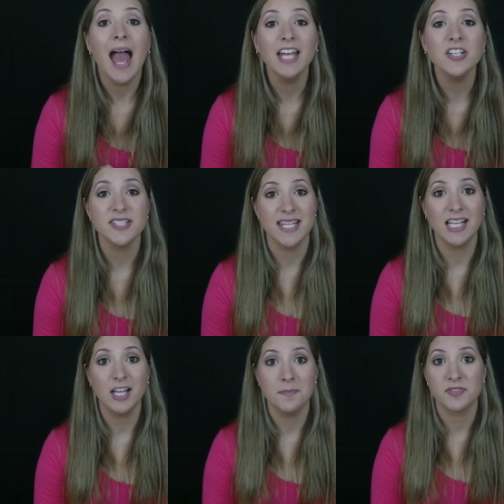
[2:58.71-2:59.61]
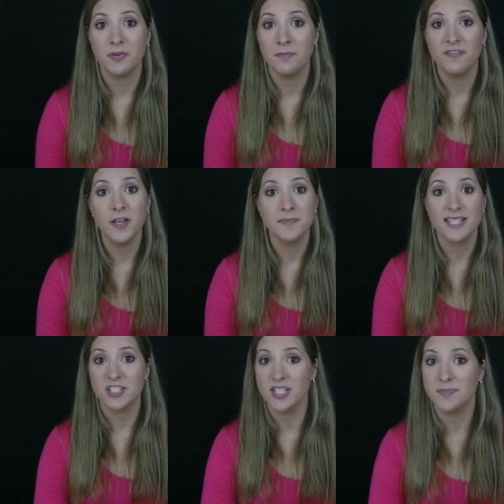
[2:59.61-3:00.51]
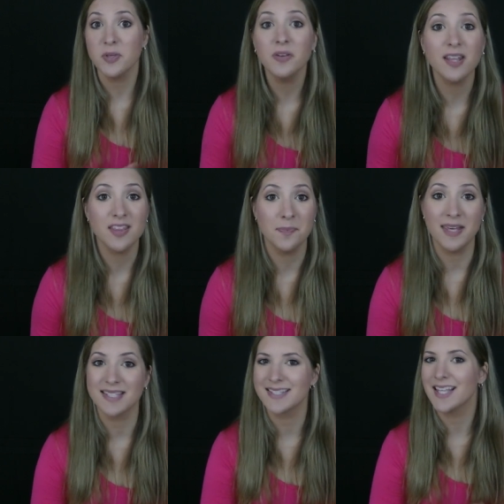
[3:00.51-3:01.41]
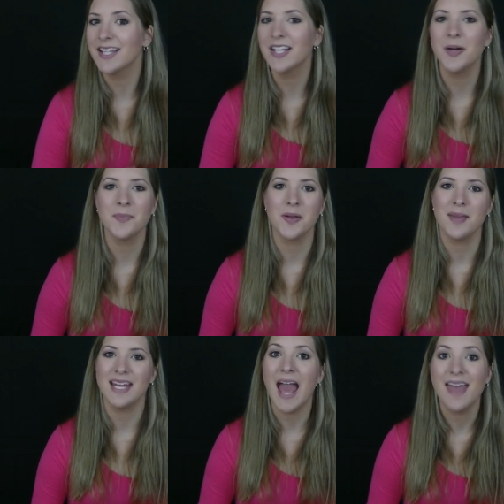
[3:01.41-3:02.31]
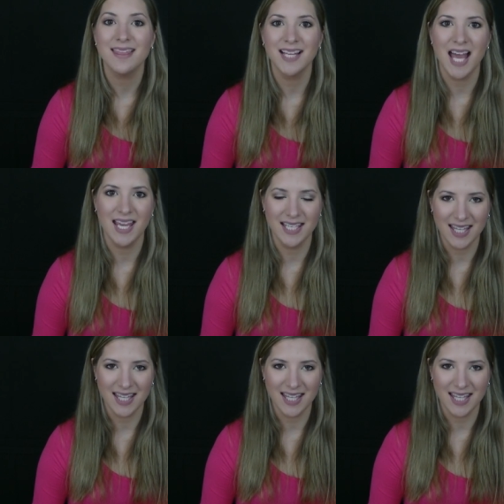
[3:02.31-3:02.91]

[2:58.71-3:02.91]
and you'll see clips from films such as Beauty and the Beast, The Little Mermaid, and The Lion